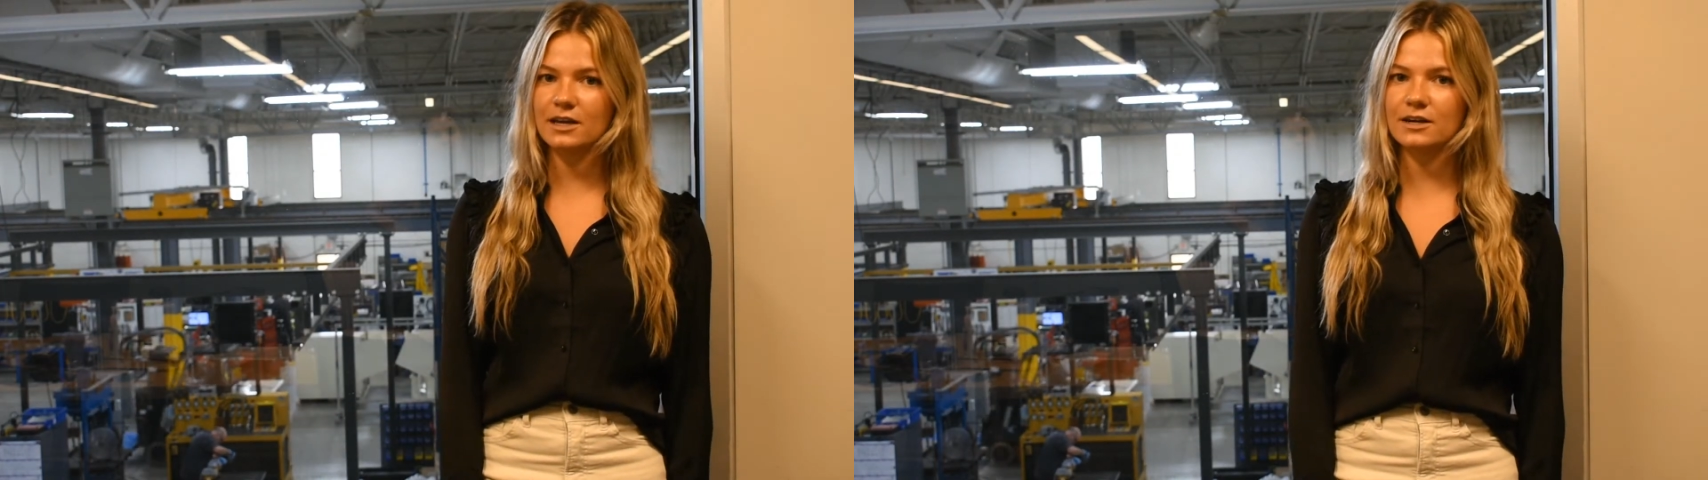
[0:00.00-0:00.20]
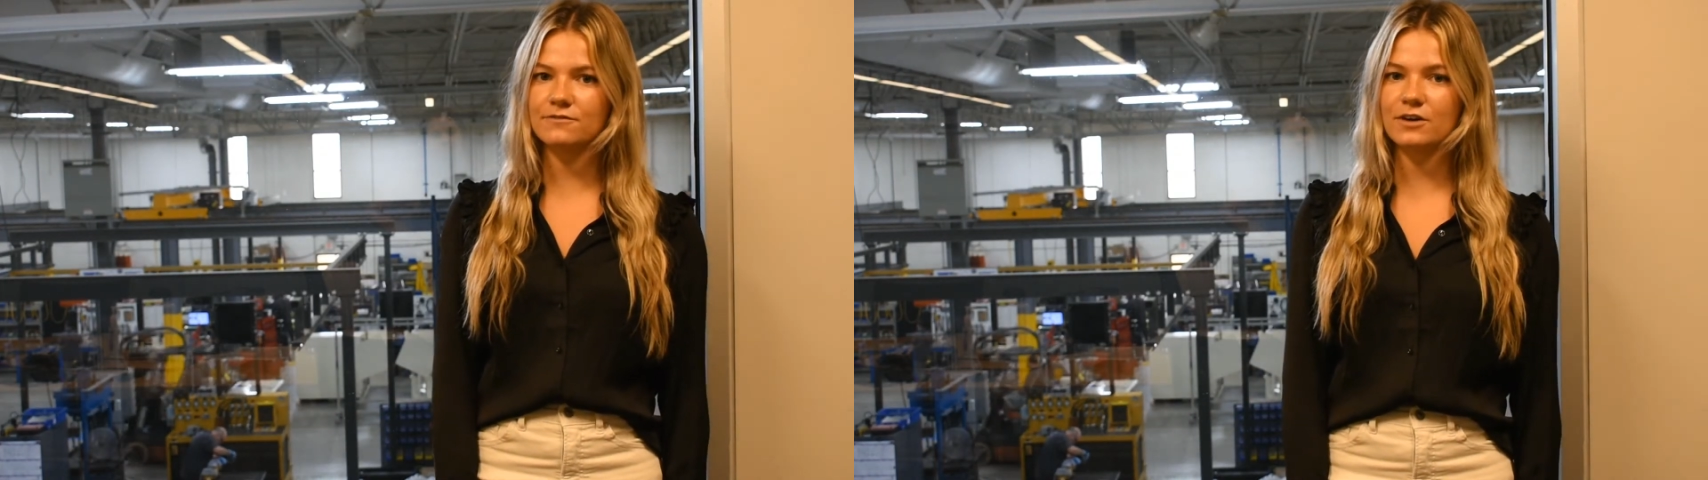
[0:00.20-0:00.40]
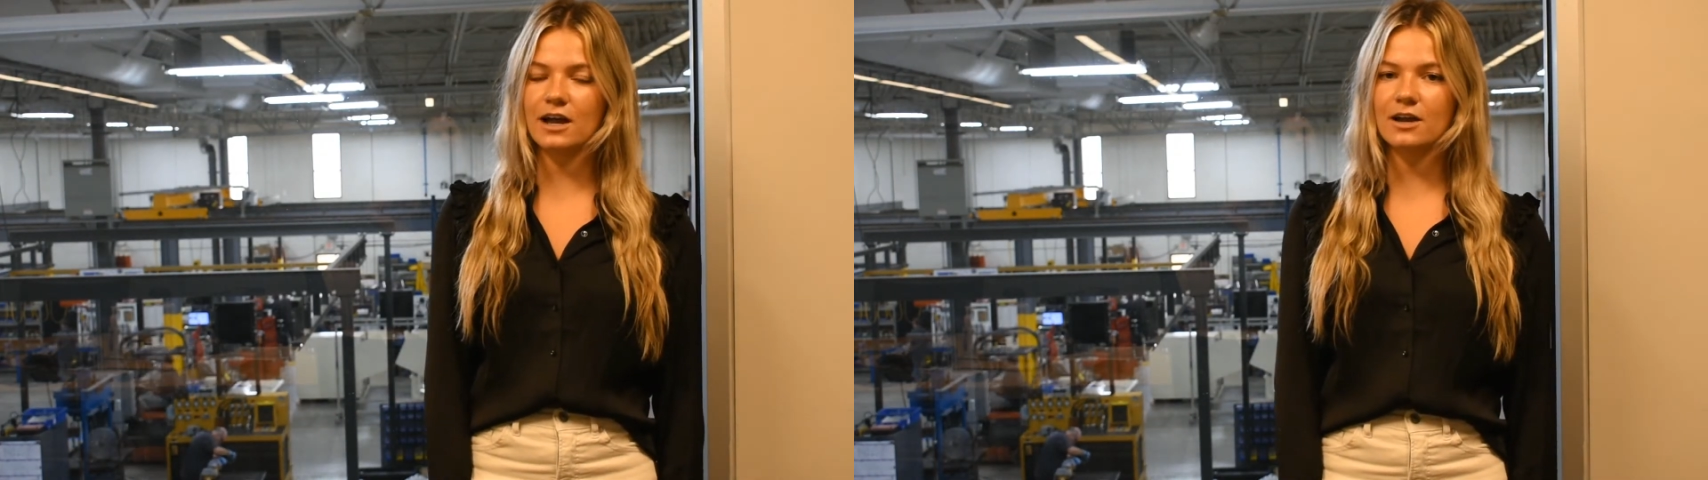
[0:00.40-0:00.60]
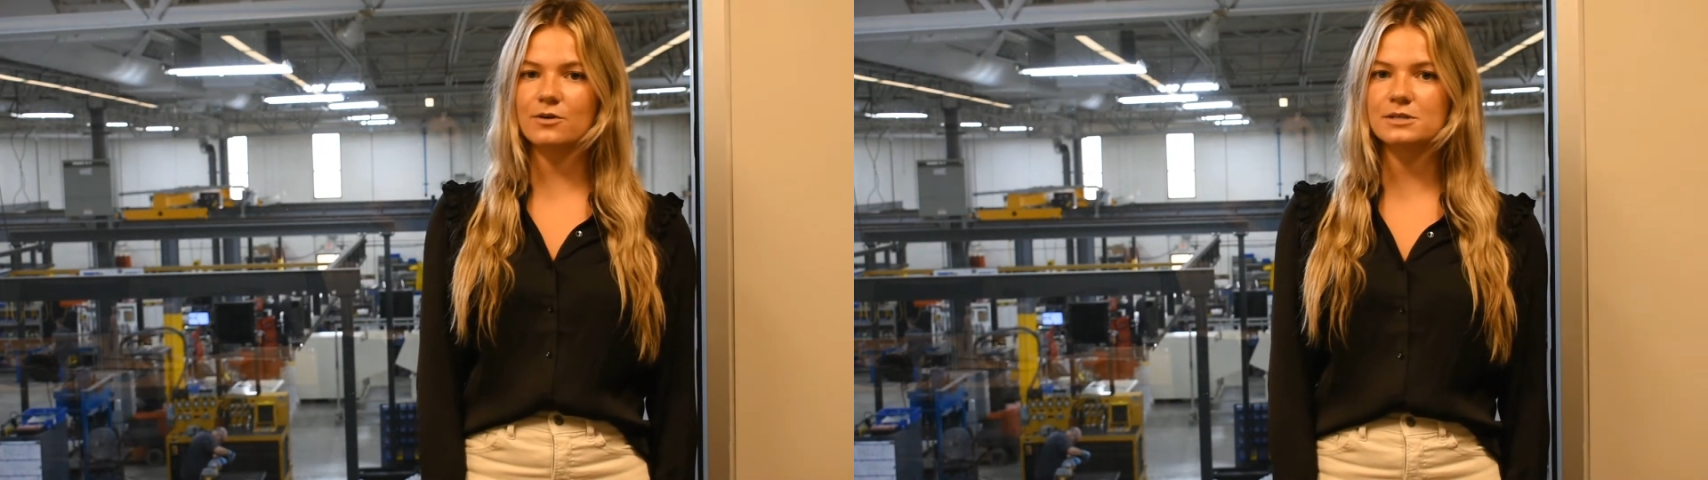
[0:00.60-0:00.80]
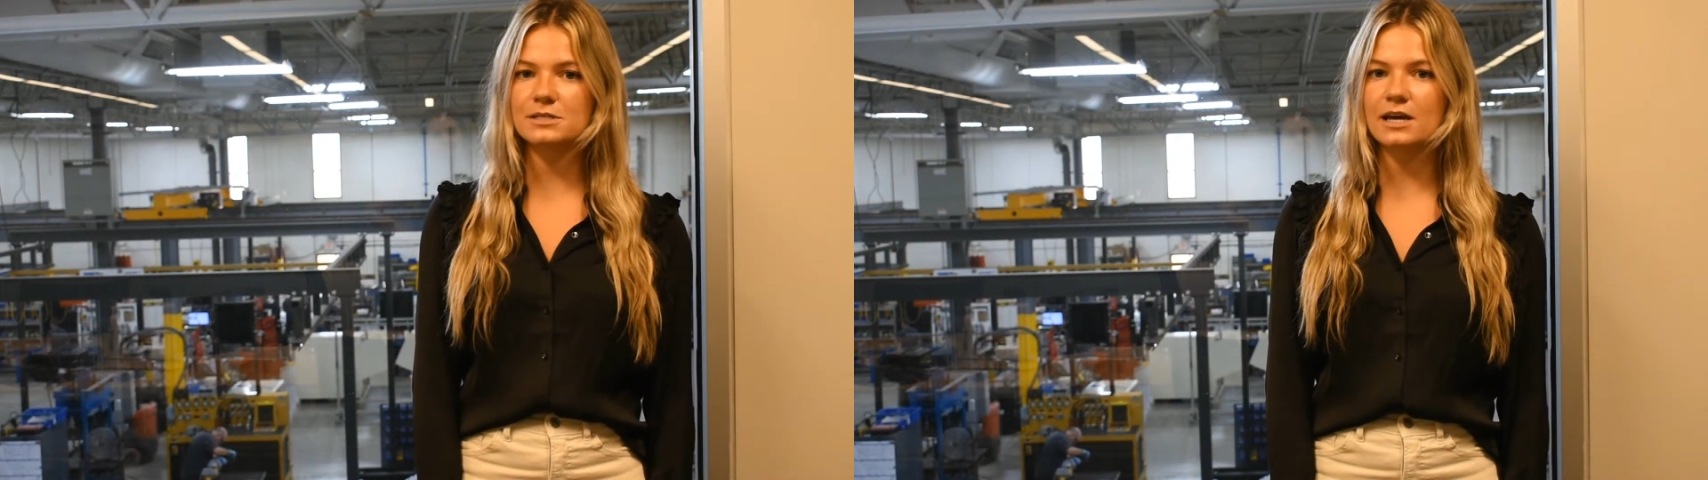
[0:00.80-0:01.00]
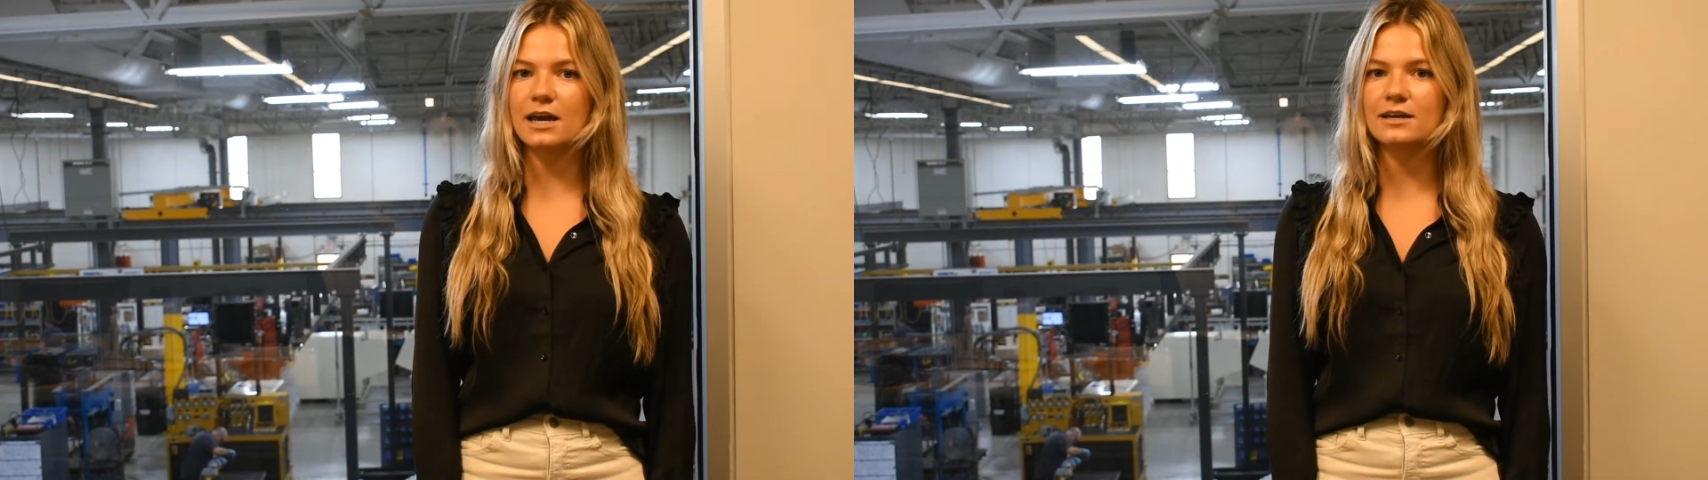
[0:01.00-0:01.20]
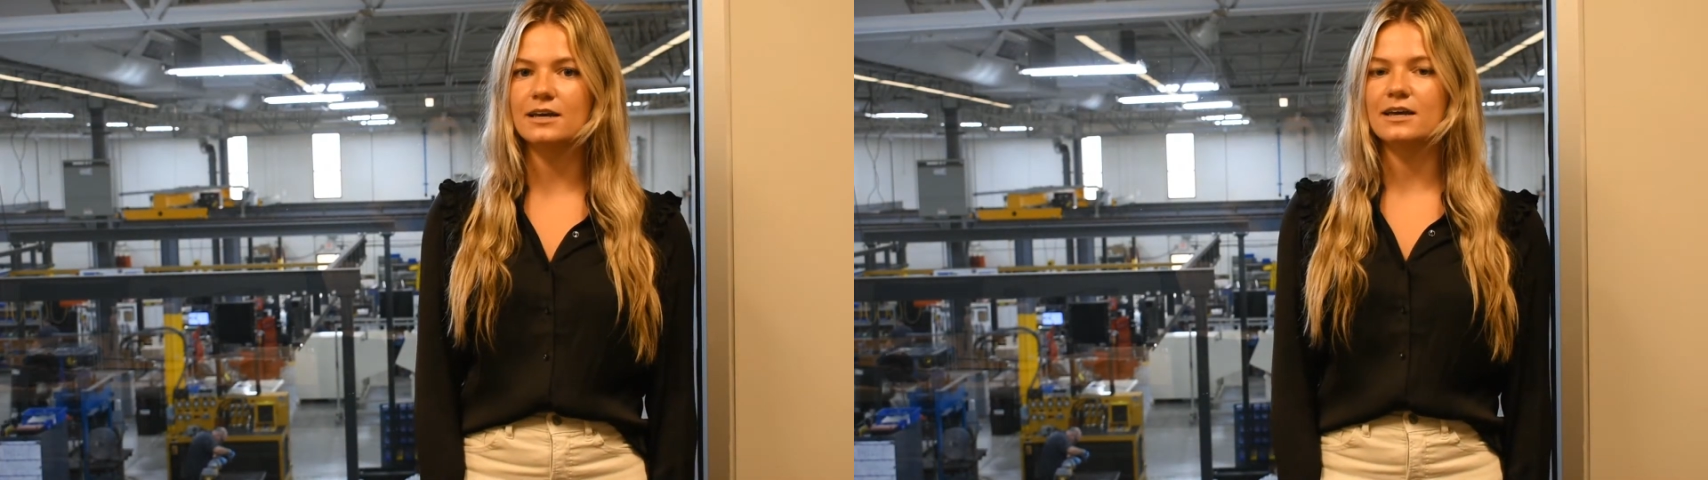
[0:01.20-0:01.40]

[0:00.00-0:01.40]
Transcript: here for eight hours a day